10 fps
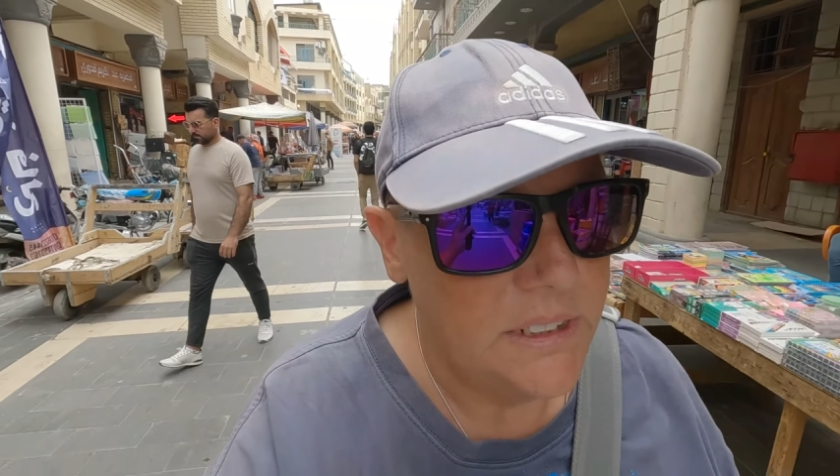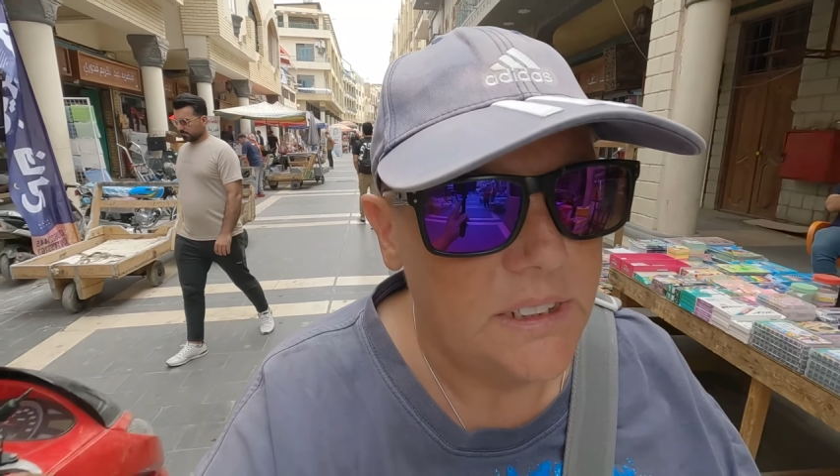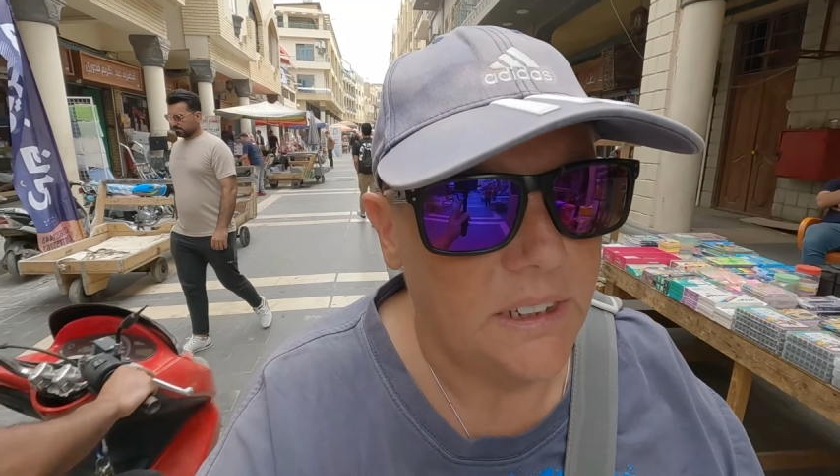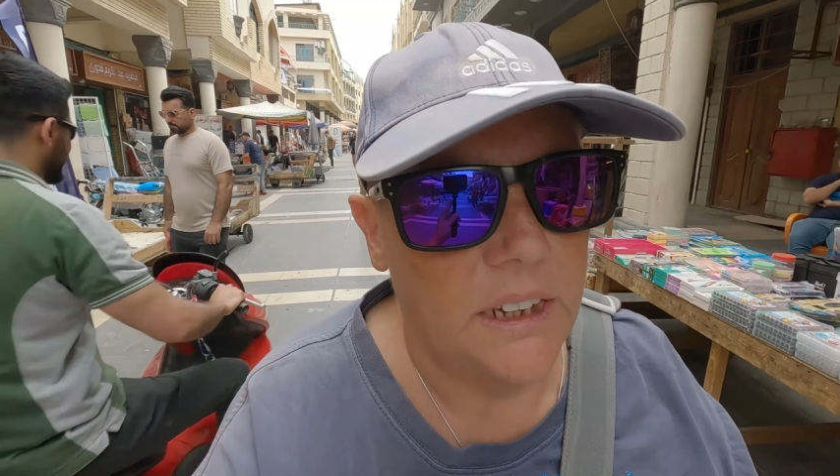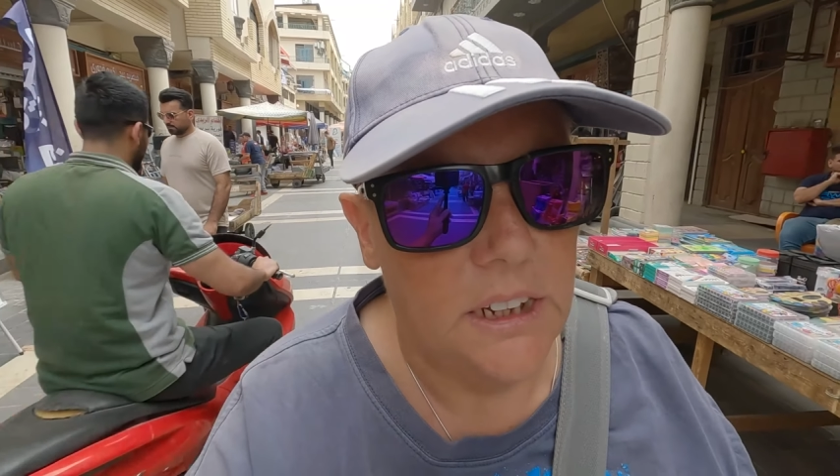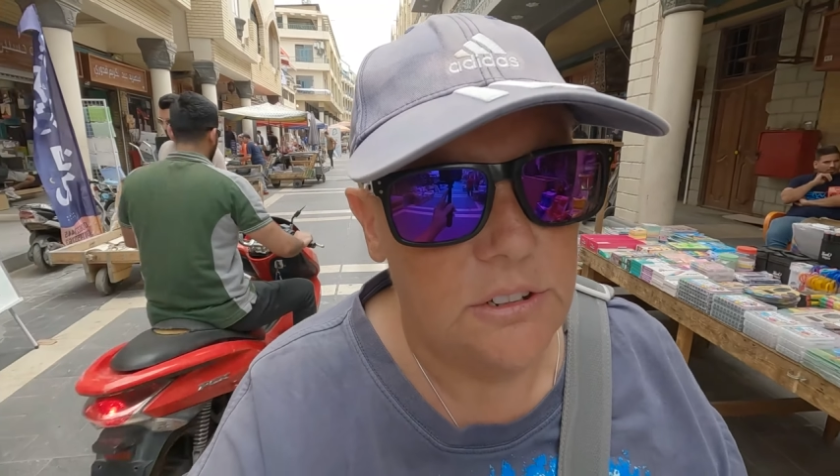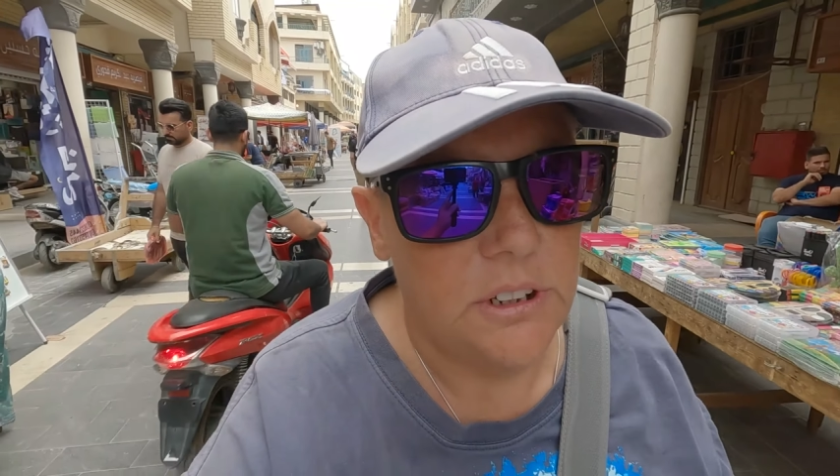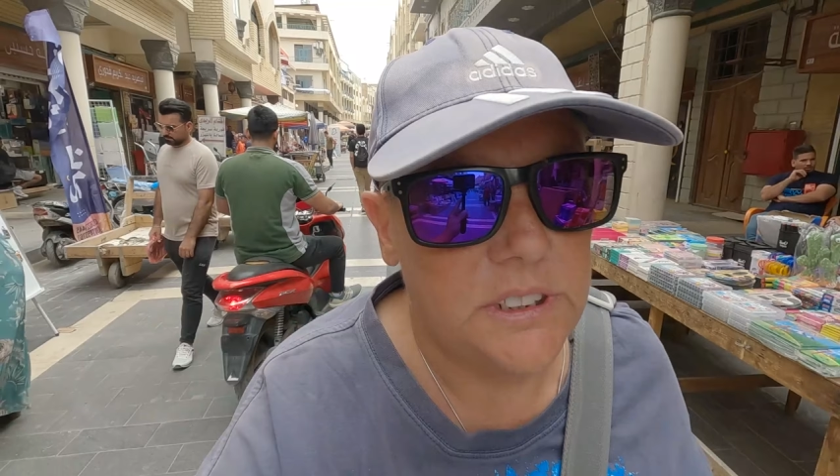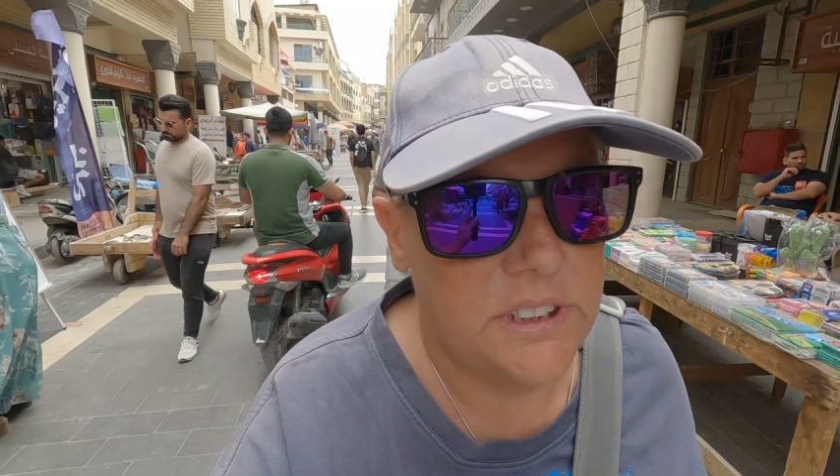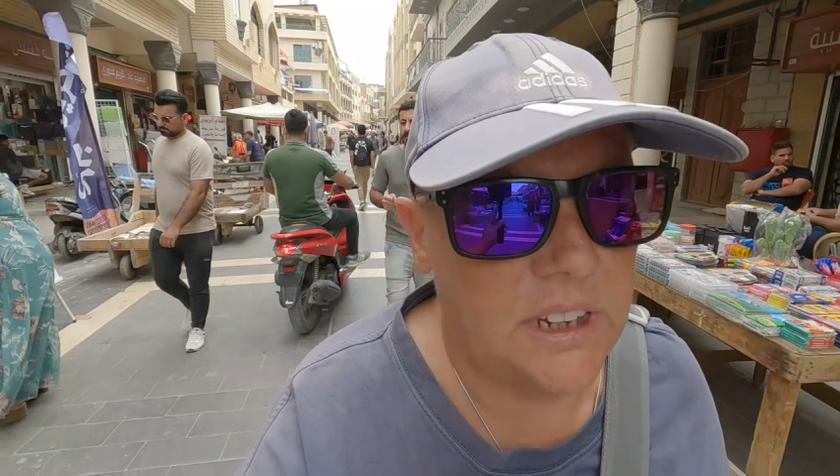Eastern
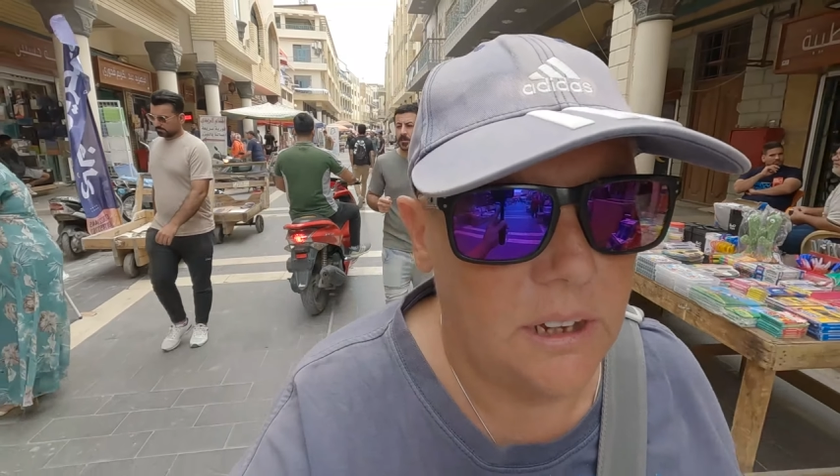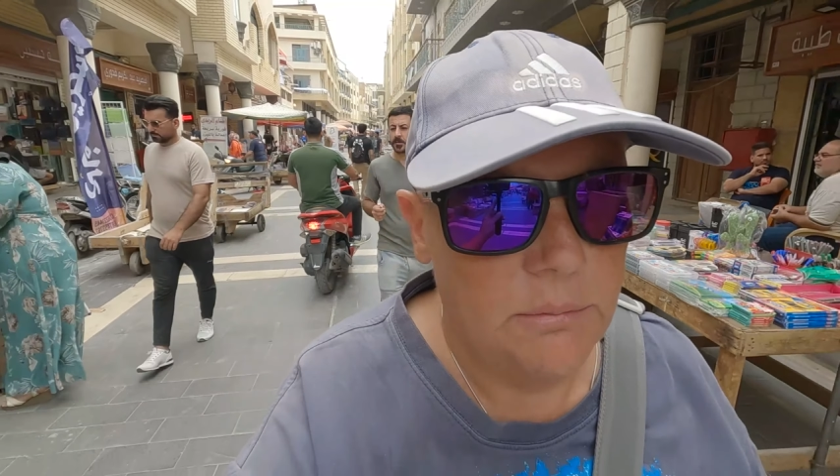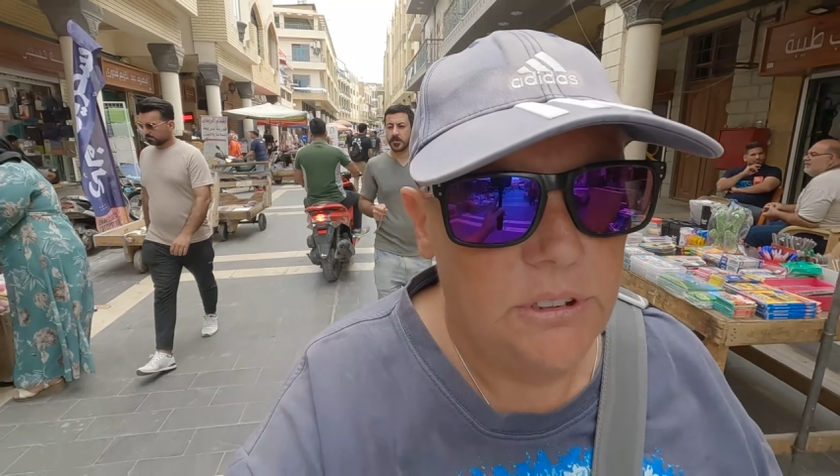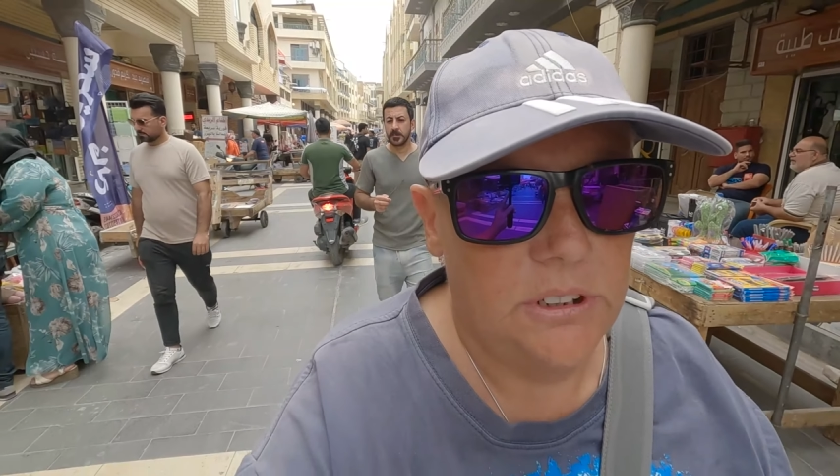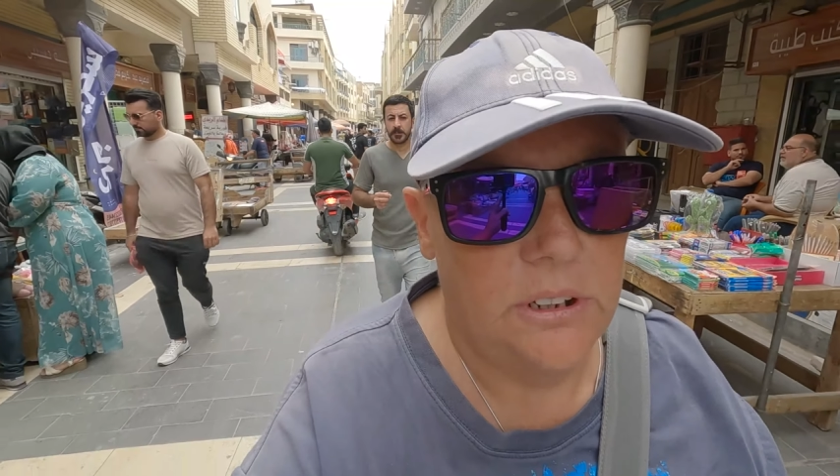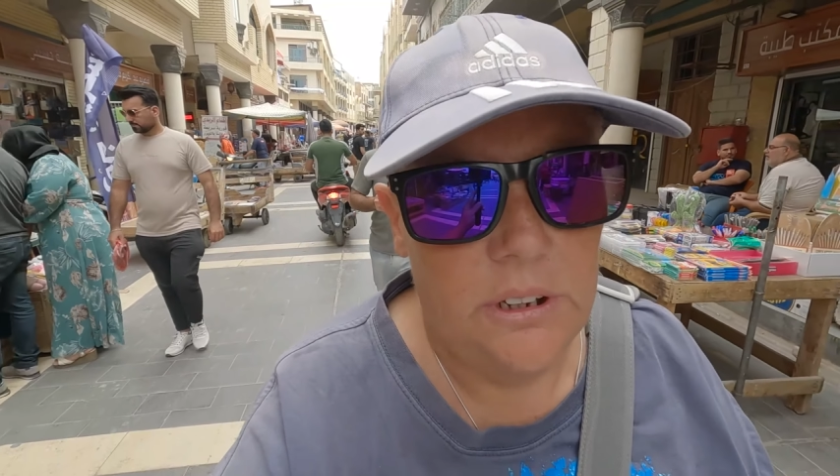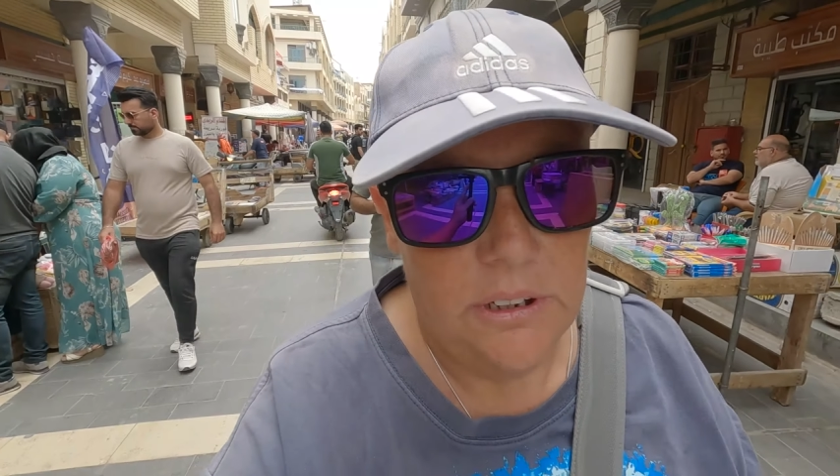countries to come to.